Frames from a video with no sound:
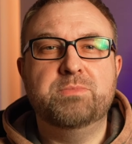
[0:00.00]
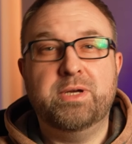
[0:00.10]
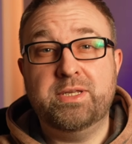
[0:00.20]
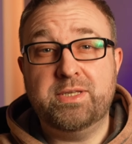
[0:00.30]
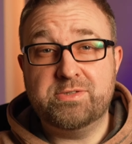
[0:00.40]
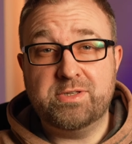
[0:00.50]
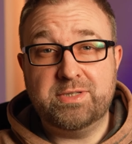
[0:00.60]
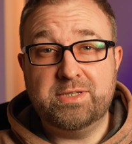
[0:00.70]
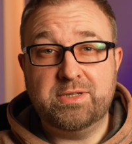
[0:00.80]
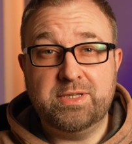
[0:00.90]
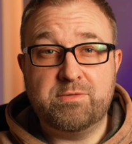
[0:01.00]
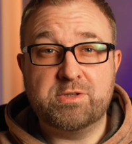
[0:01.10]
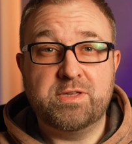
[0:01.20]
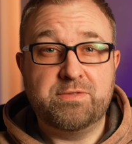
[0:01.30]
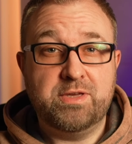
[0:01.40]
but it instantly
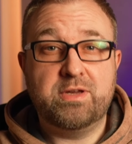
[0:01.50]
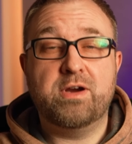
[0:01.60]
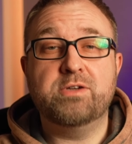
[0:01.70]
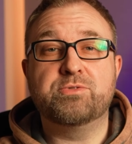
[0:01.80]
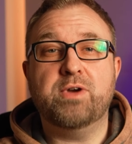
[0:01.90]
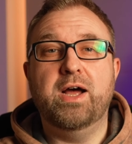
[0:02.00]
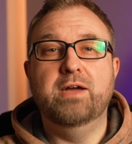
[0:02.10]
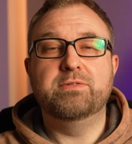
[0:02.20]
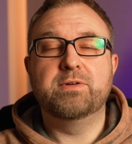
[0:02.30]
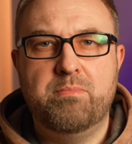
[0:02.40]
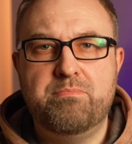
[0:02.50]
delivers a thick hard drive.